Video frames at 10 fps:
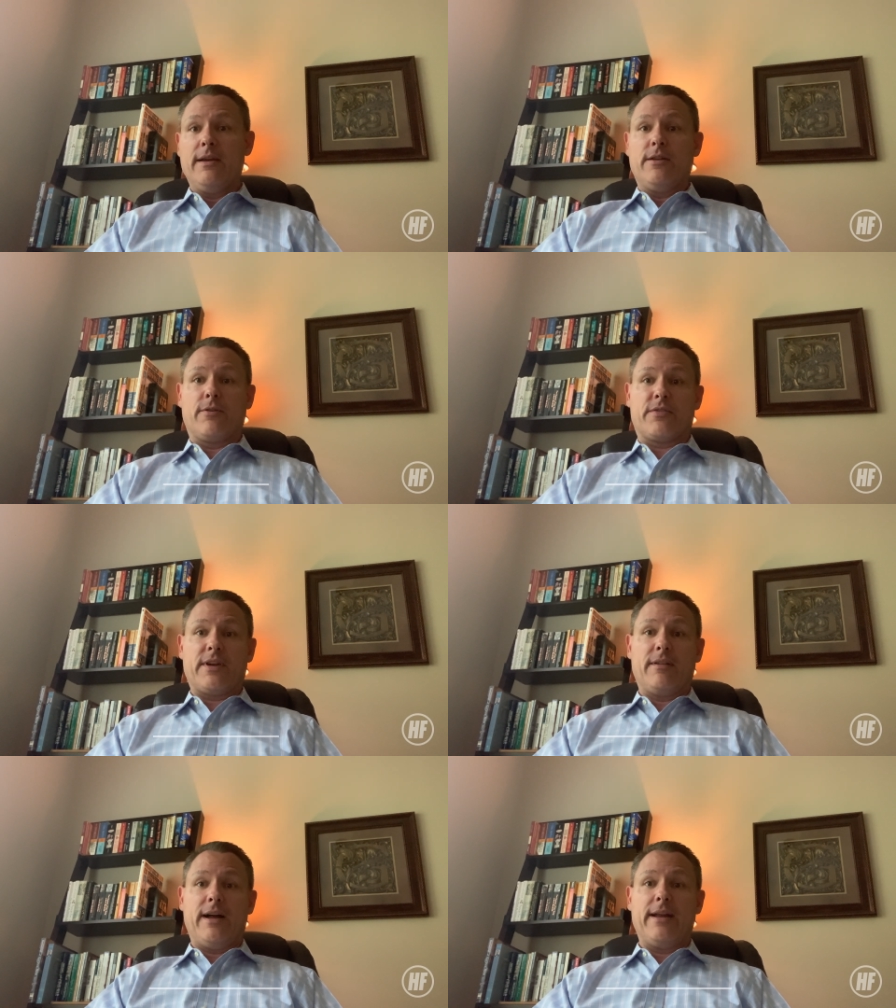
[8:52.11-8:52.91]
North
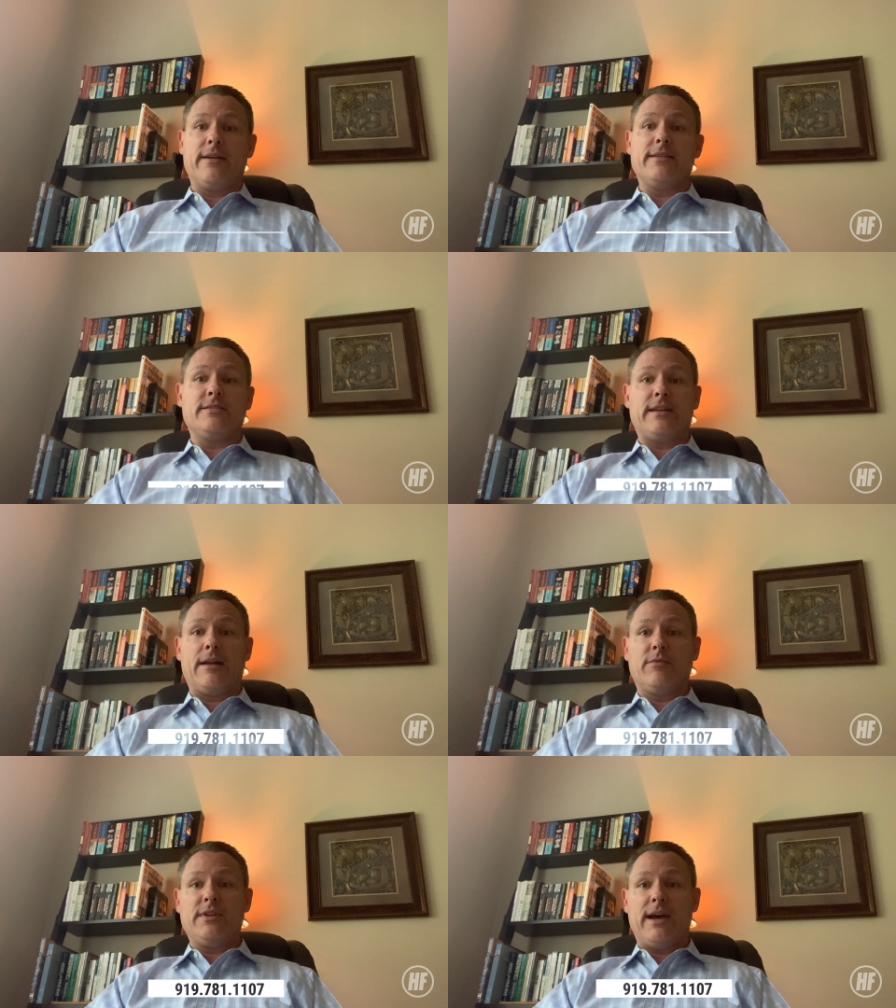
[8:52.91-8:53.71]
Carolina is
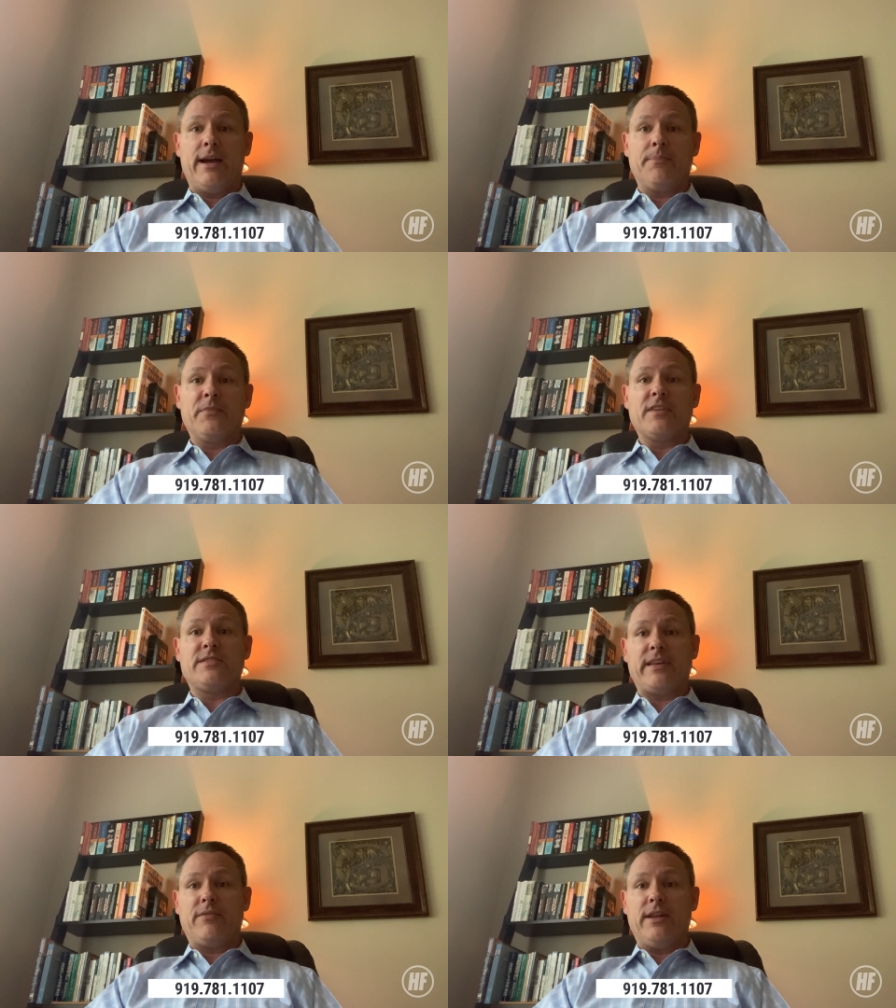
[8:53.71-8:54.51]
919
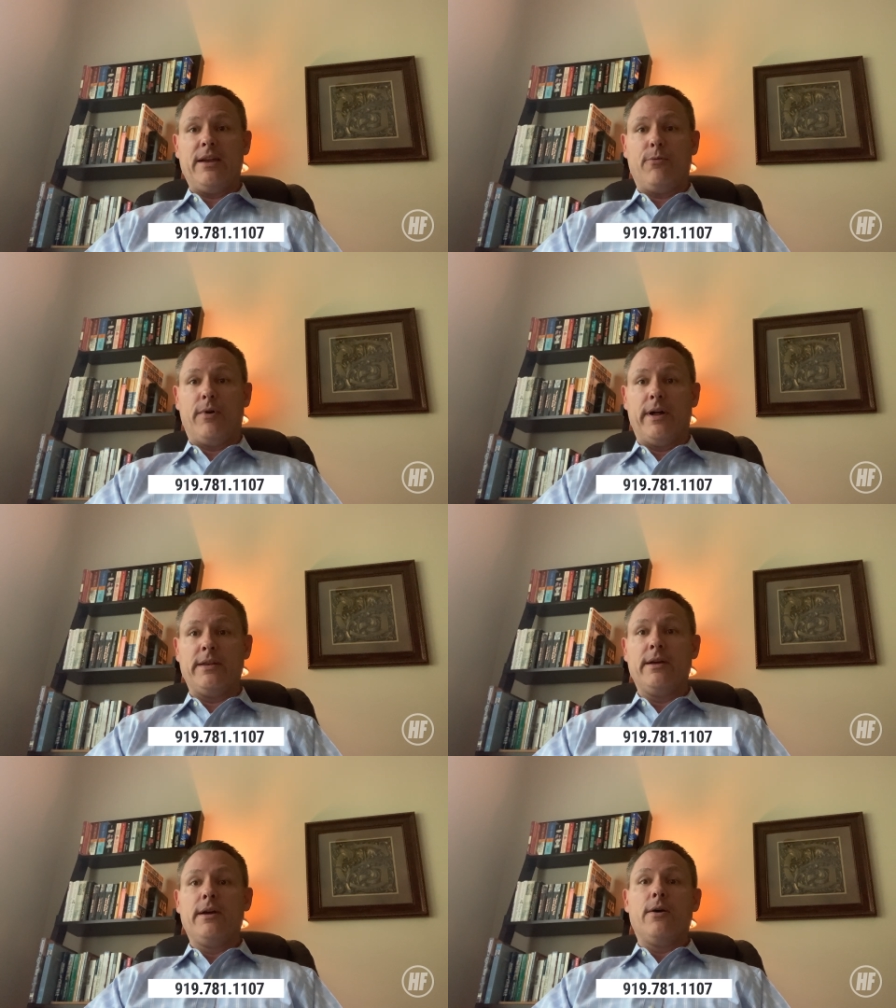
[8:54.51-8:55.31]

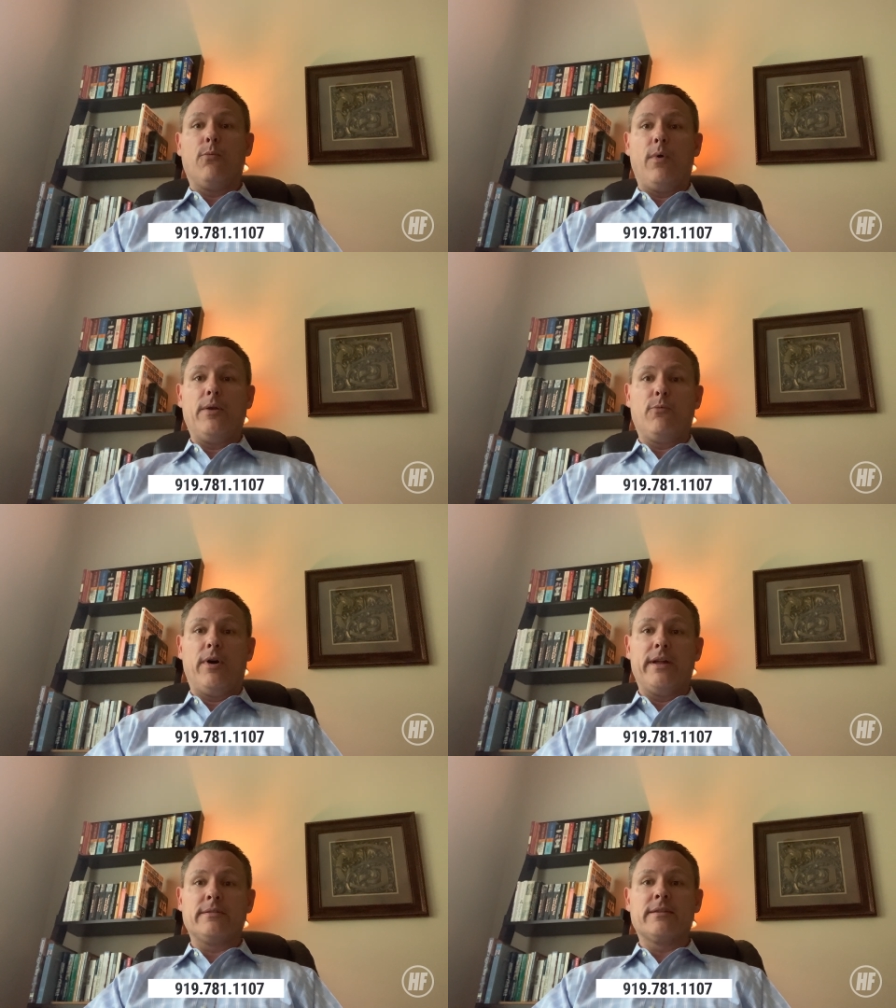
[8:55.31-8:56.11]
781
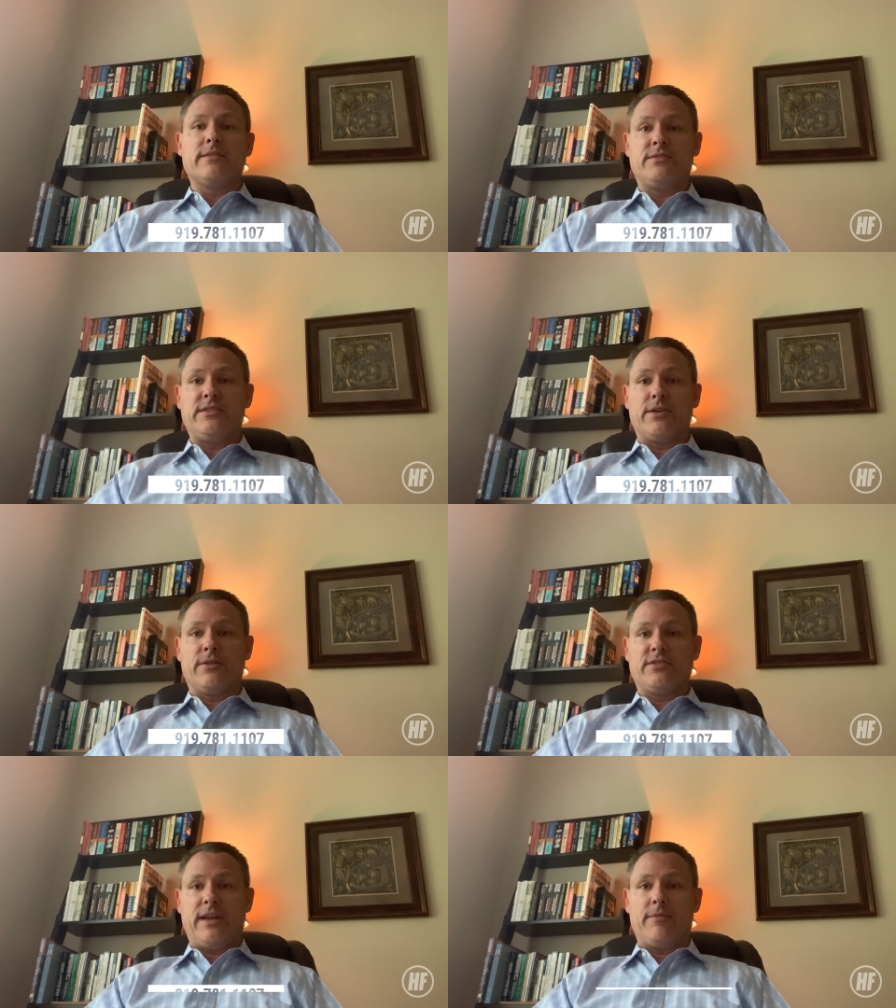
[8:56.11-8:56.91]

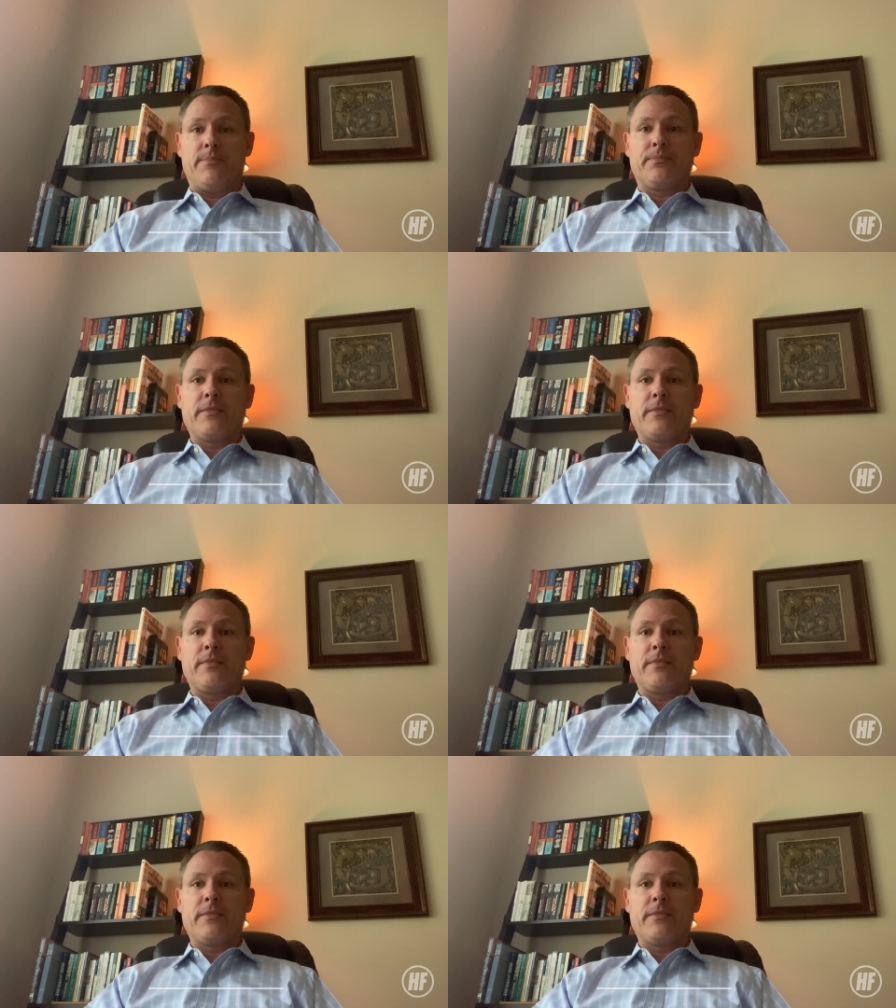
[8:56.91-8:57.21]
1107.